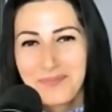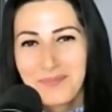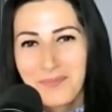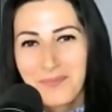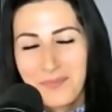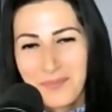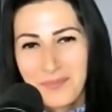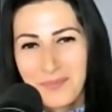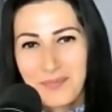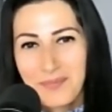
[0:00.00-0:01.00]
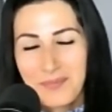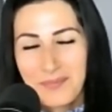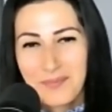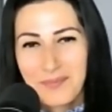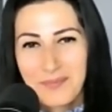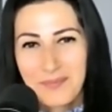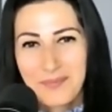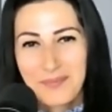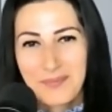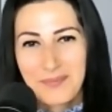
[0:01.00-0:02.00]

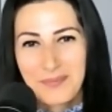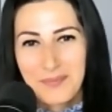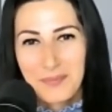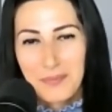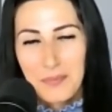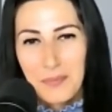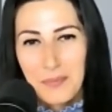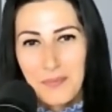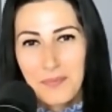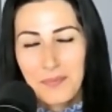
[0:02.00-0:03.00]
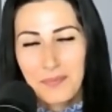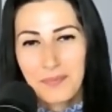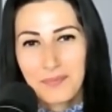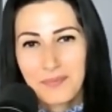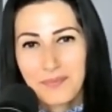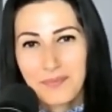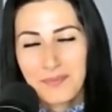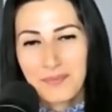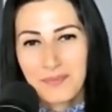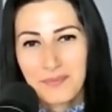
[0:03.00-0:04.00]

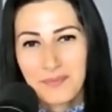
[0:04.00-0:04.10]
(silent)